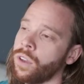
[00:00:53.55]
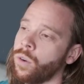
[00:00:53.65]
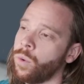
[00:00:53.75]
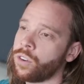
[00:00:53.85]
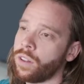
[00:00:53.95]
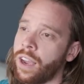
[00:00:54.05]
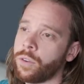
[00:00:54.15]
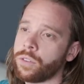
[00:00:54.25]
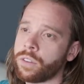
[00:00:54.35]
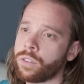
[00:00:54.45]
which
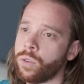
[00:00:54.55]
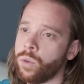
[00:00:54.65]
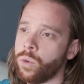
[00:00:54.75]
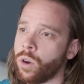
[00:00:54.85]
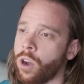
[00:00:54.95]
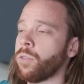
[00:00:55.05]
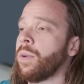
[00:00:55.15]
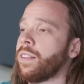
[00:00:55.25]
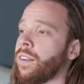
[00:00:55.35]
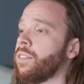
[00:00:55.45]
allows us to
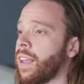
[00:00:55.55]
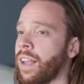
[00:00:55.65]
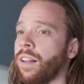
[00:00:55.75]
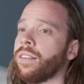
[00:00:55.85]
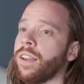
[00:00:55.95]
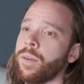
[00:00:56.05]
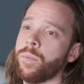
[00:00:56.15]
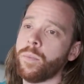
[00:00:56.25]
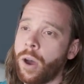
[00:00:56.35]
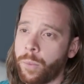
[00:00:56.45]
automatically scale
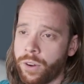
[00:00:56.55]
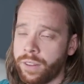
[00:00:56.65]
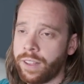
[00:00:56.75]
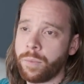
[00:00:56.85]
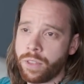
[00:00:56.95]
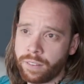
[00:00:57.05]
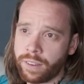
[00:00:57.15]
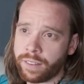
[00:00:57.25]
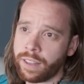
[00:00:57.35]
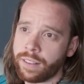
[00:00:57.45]
them, upgrade them, things
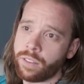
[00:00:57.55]
like that.